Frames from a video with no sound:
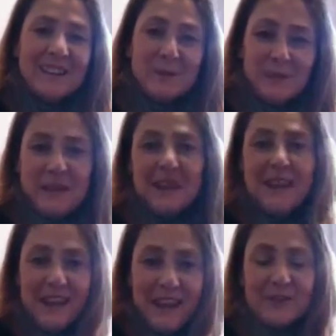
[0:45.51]
to be
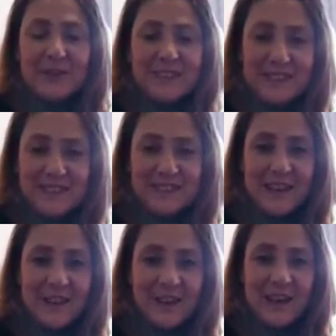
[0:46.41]
an actress and a
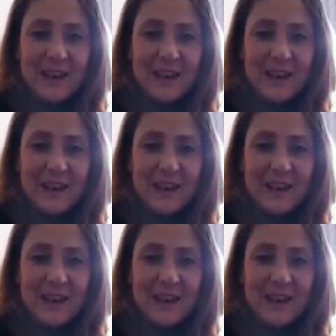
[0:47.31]
singer,